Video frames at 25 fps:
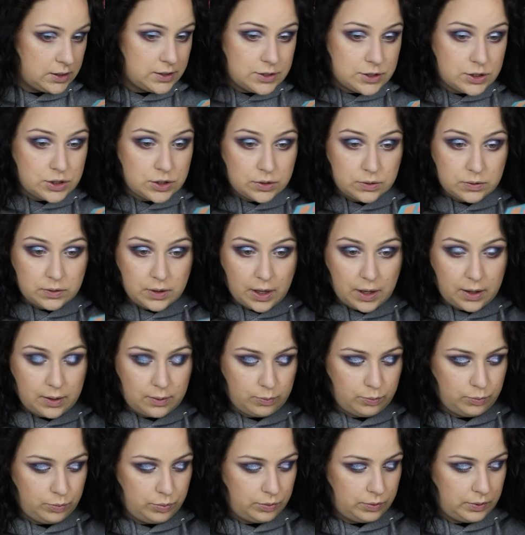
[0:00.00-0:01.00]
could do that
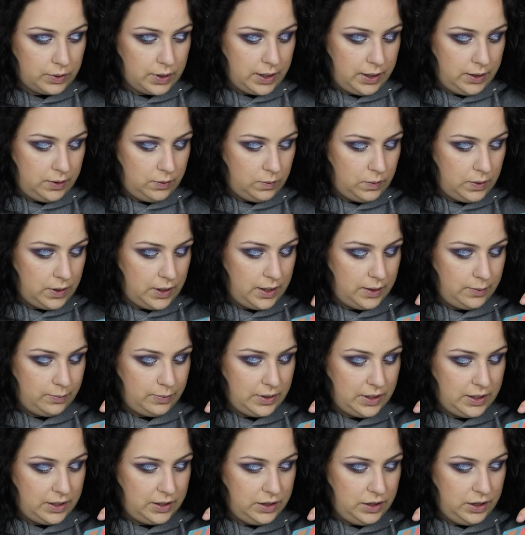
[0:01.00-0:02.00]
bright white,
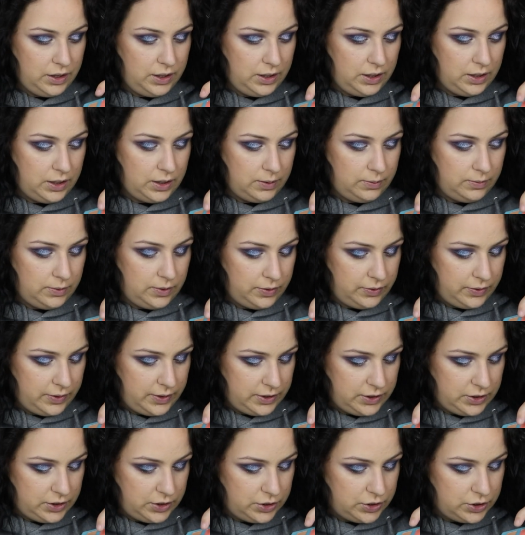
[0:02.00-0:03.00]
but I think I'm
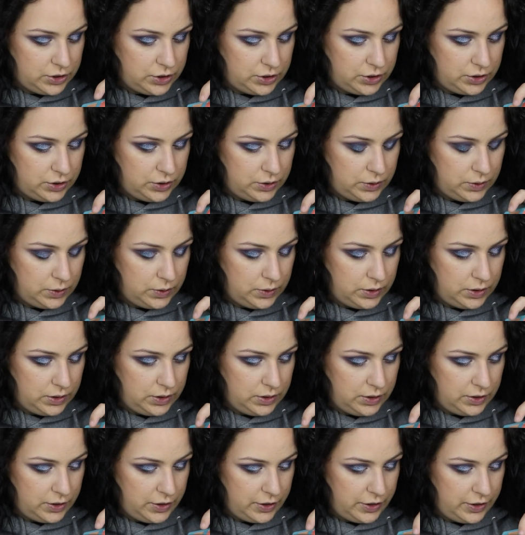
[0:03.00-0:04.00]
going to do
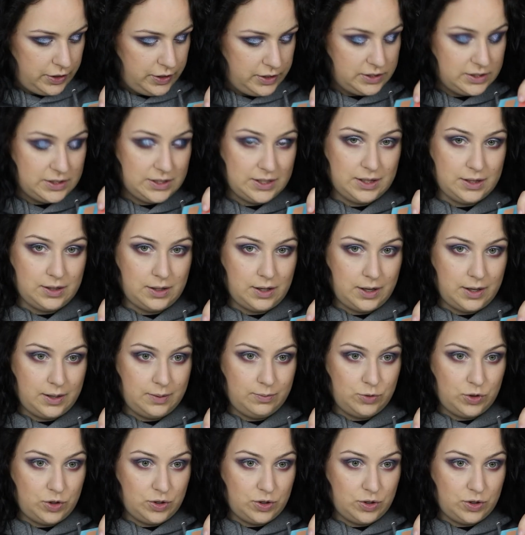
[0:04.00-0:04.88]
this lime